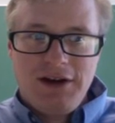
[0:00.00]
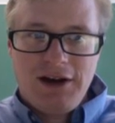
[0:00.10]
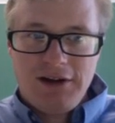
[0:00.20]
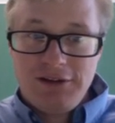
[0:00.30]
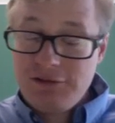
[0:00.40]

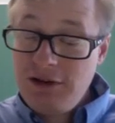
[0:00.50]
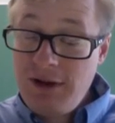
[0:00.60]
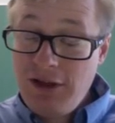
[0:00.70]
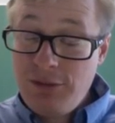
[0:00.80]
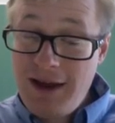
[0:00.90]
Uh, discrete
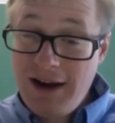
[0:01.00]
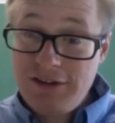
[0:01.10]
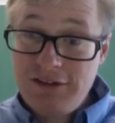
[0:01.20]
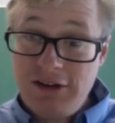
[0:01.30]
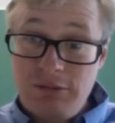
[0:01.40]

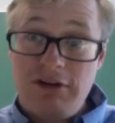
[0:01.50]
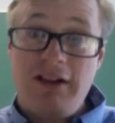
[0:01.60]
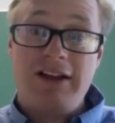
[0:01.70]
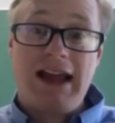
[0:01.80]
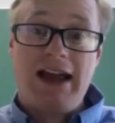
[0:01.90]
mathematics is an
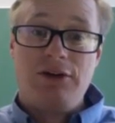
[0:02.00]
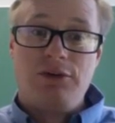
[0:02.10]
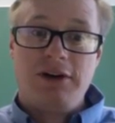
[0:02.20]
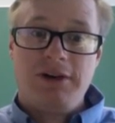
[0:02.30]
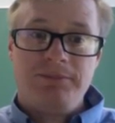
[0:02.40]
umbrella
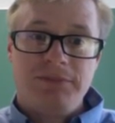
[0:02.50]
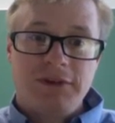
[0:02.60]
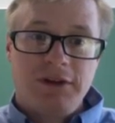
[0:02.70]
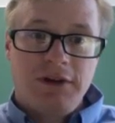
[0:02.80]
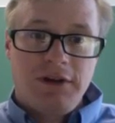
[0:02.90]
category
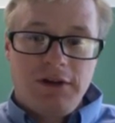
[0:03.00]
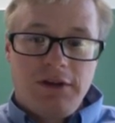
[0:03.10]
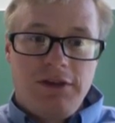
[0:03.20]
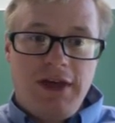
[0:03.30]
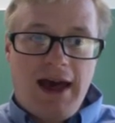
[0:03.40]

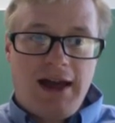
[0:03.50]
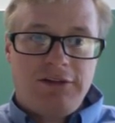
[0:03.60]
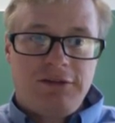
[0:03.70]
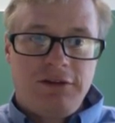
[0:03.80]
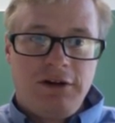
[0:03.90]

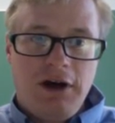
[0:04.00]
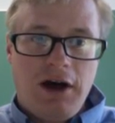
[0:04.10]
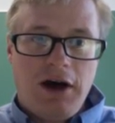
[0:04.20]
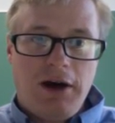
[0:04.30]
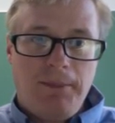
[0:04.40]
that
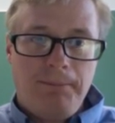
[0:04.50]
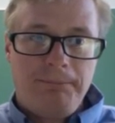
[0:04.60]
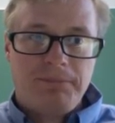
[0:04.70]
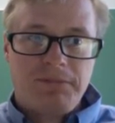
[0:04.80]
um,